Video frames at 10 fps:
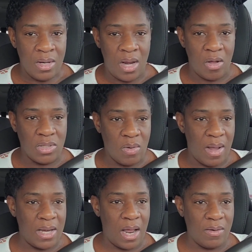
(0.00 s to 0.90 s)
No, so
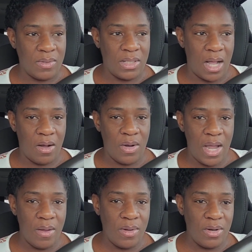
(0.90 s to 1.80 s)
my doctor was like,
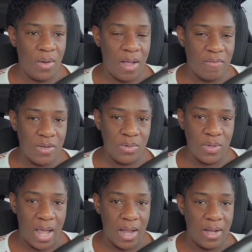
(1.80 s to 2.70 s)
okay, well, you don't have to do
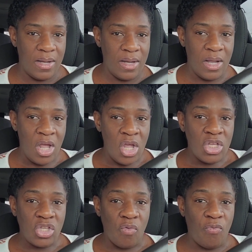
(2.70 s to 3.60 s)
that.
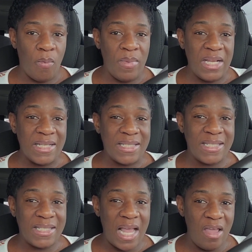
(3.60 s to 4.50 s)
So for me, the
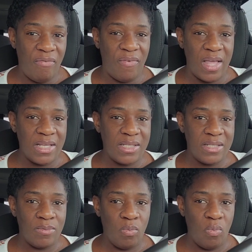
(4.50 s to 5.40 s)

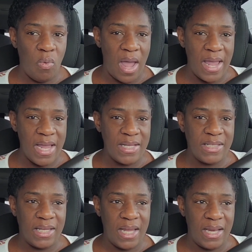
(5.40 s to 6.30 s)
safest way
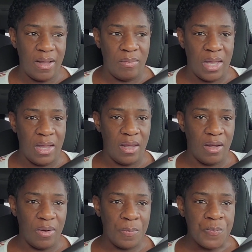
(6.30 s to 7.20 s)
to get him
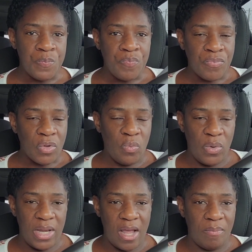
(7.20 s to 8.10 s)
here
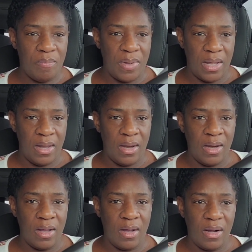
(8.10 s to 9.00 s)
would have
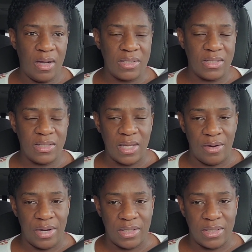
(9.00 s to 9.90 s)
been a
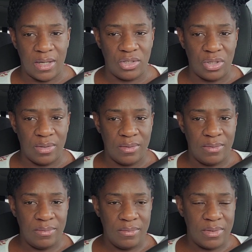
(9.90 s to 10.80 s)
cesarean section.
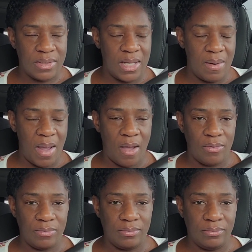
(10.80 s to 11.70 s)
Just get him out